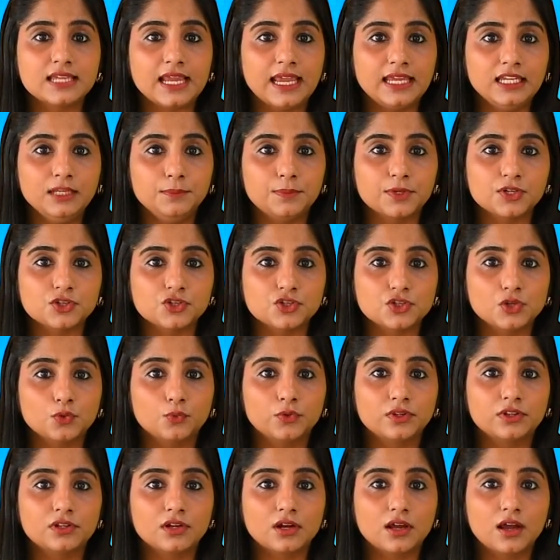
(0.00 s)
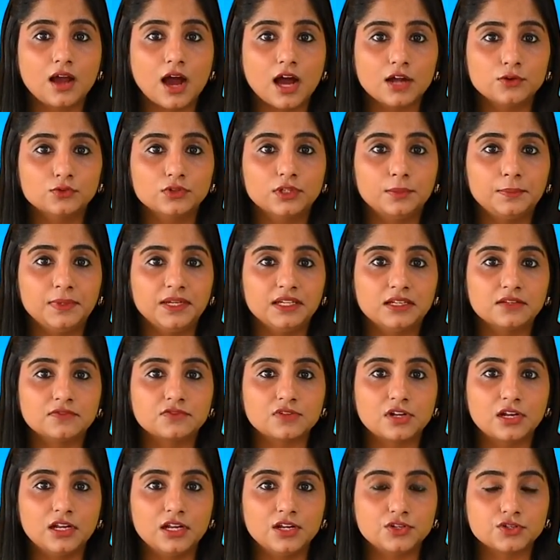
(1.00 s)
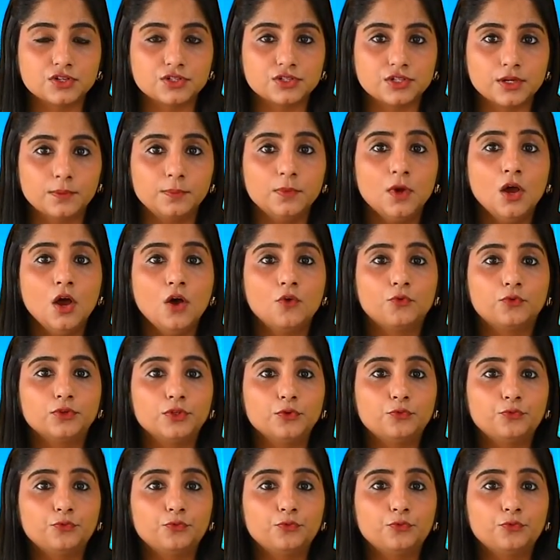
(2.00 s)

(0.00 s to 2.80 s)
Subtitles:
any petition with regard to the plaintiff's relationship for the